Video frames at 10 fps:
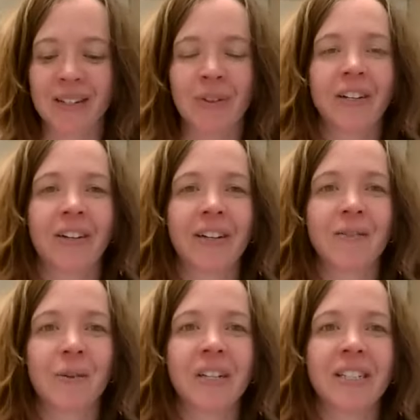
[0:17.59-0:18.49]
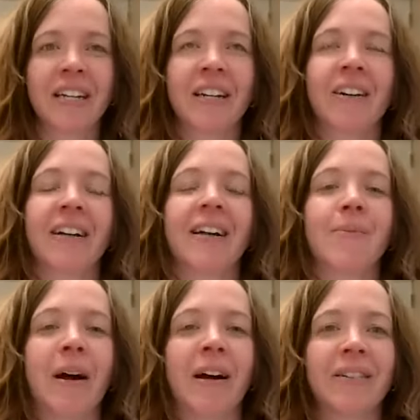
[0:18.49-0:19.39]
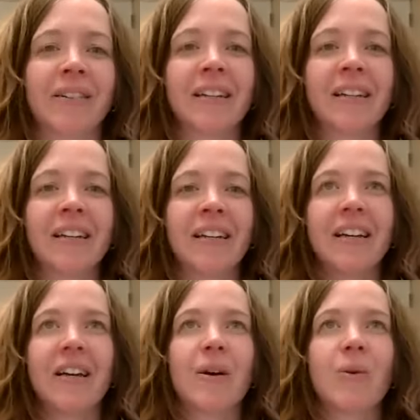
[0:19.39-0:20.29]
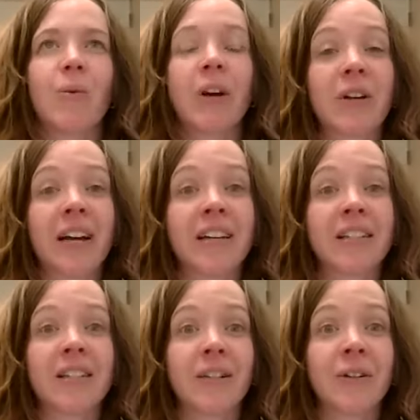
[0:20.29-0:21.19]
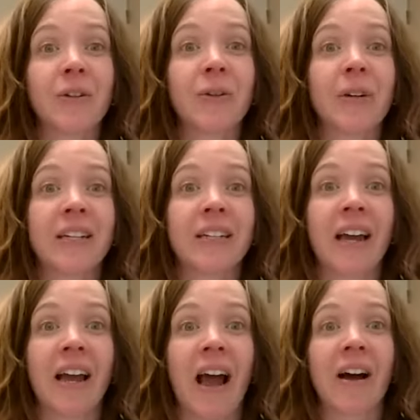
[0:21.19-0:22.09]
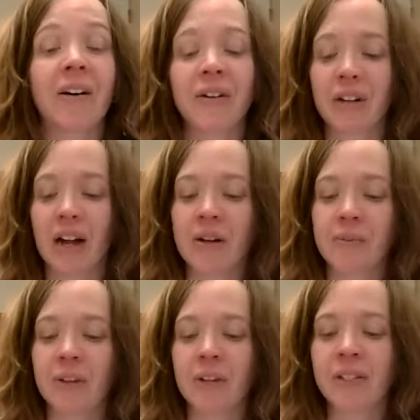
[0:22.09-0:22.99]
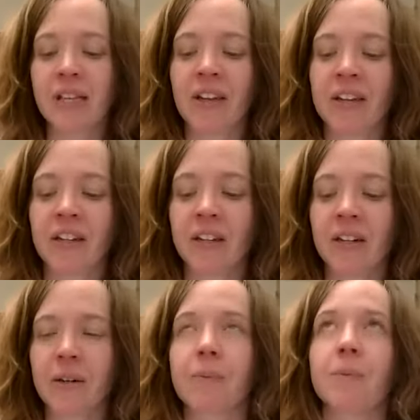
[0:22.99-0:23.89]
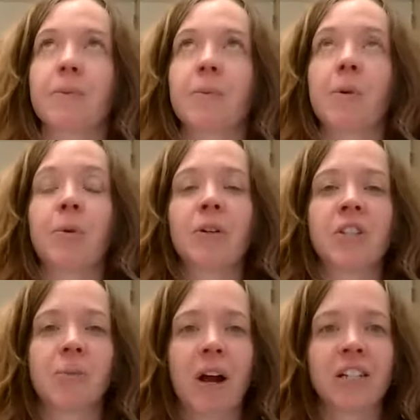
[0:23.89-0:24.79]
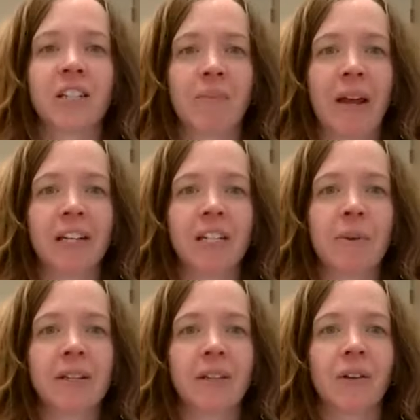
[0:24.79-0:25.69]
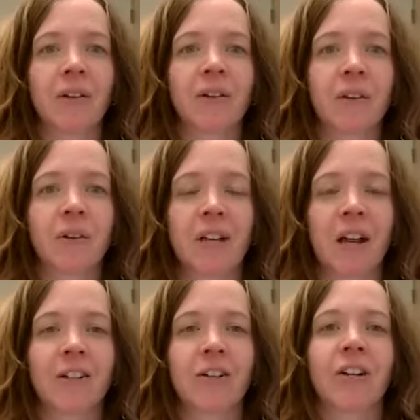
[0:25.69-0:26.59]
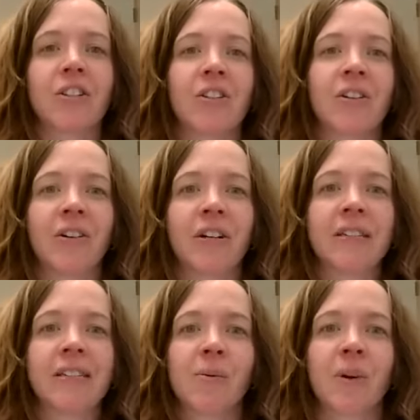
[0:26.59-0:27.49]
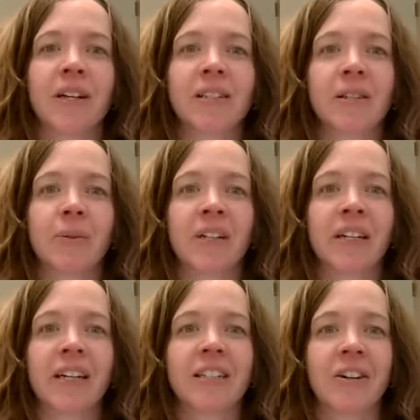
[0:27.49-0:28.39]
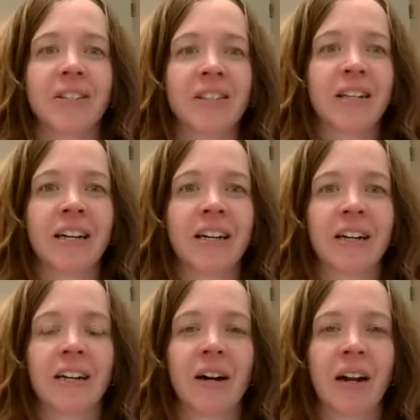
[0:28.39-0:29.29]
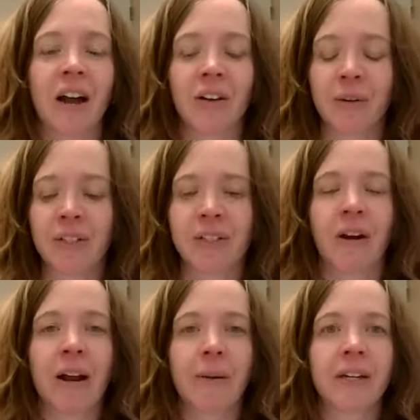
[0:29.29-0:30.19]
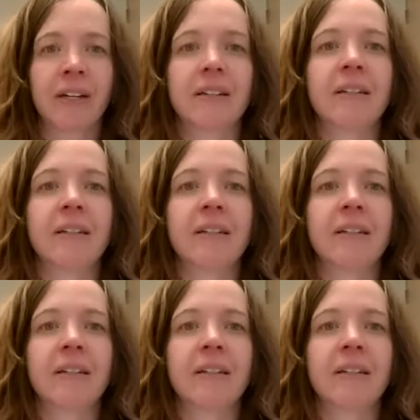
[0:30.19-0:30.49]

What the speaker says: I'm really looking forward to hearing about what you guys do and how you said that your approach to project management is a little non-traditional in some ways. I'm really interested to hear how you would describe it.